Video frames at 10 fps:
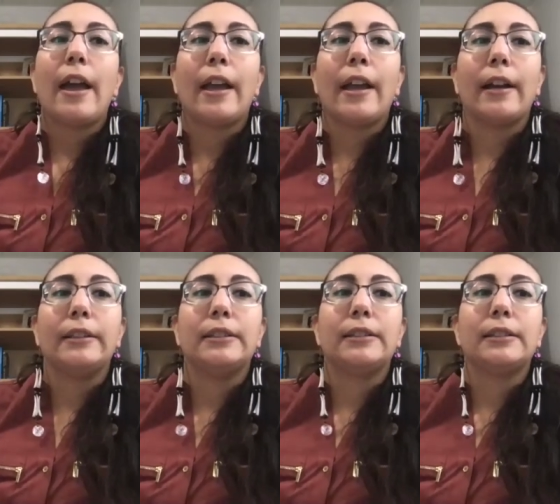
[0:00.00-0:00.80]

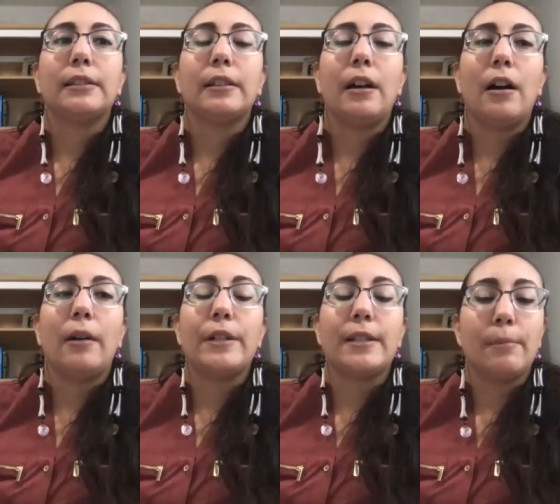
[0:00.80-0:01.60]
And um,
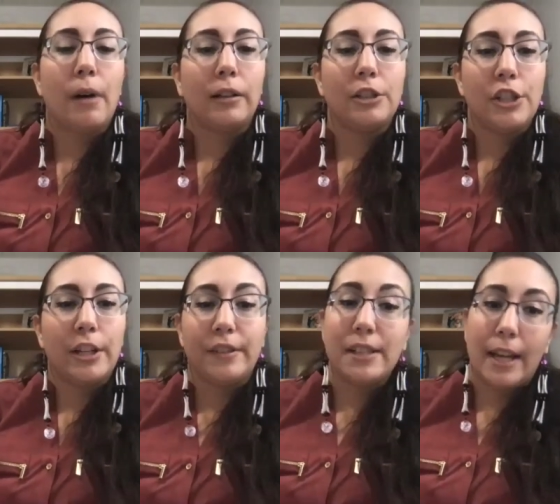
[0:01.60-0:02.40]
the symbology
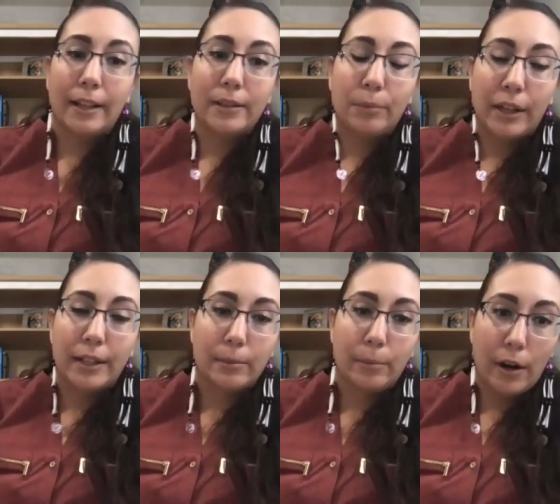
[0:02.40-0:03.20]
of snakes
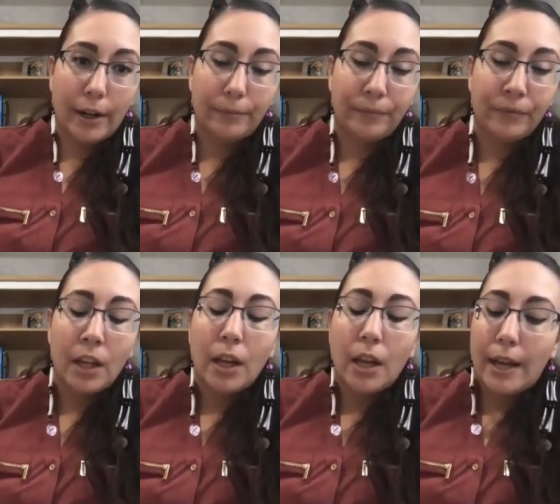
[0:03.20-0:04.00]
plays a part.
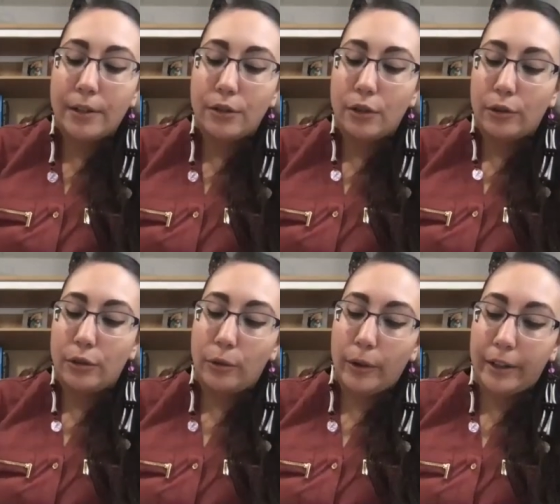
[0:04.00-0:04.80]
And so you
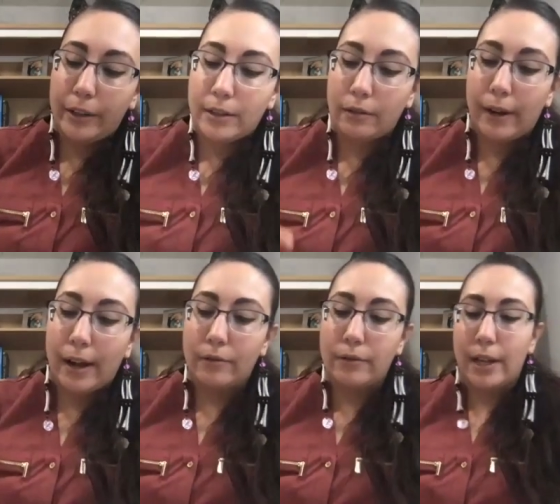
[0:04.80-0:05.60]
coil this
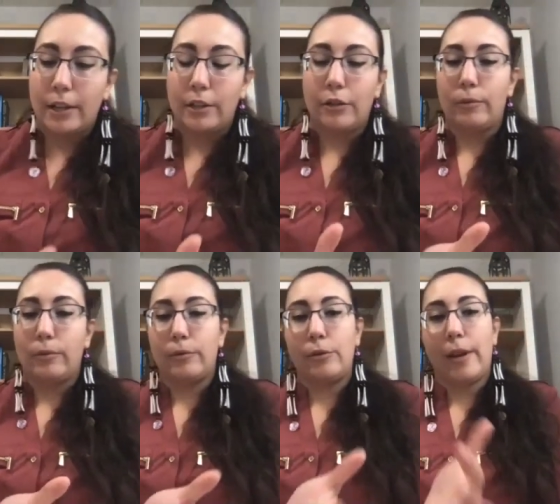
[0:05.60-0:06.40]
around and
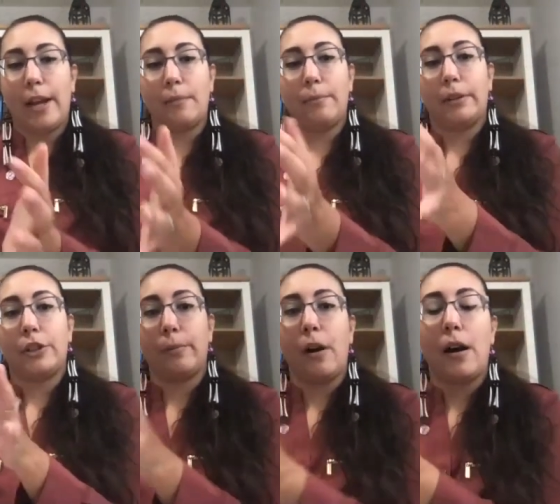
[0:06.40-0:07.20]
you you hand build
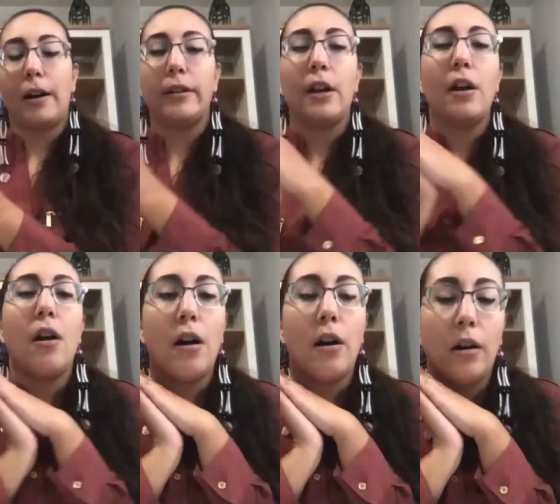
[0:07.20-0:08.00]
your pot
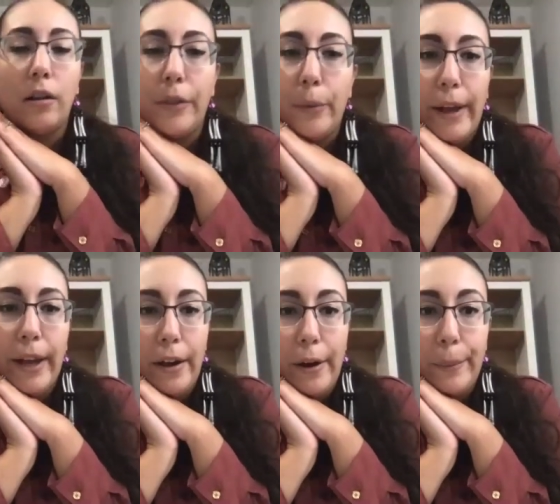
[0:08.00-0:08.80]
all the
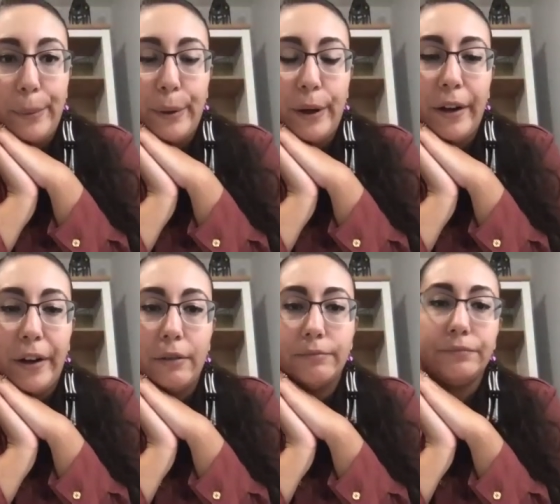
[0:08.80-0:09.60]
way up
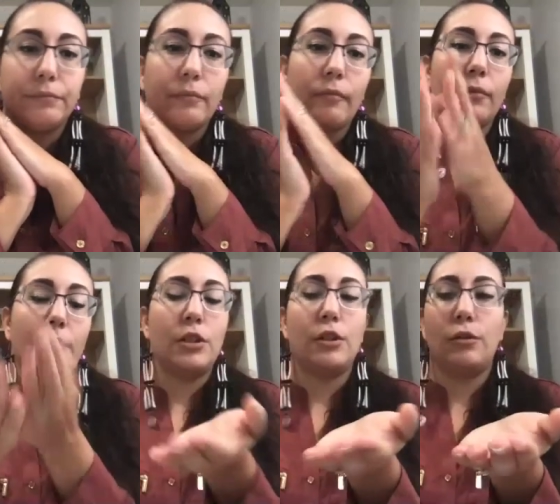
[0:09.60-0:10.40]
um,
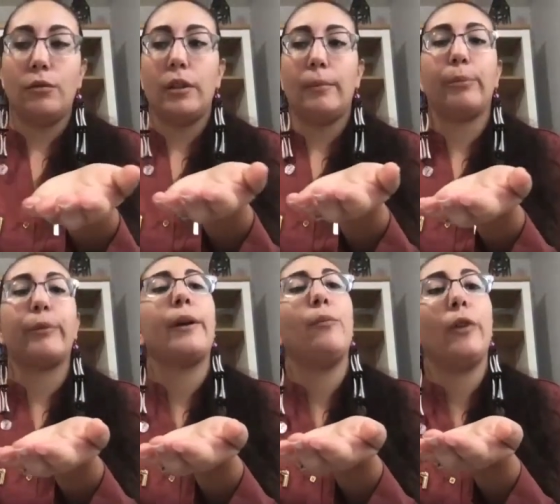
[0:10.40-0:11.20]
to the
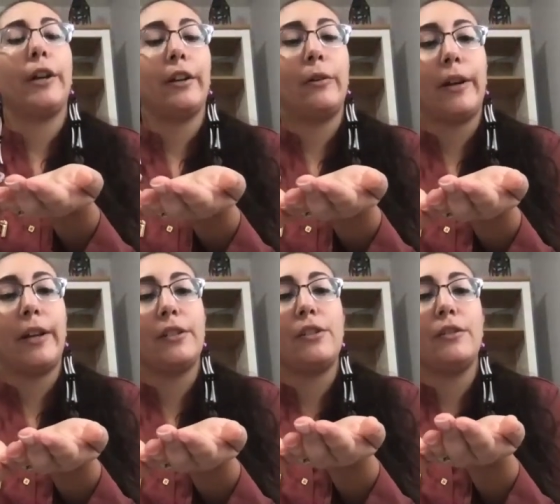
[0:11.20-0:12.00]
brim, where you're
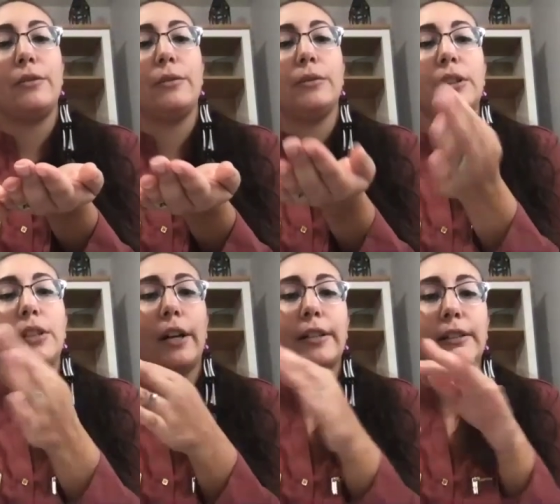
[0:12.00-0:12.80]
going to
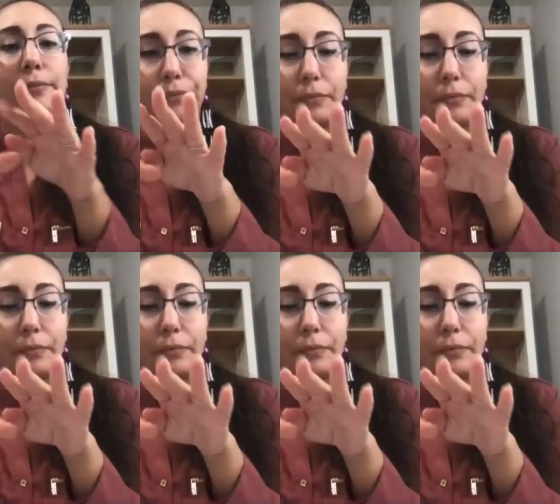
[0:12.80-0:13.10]
start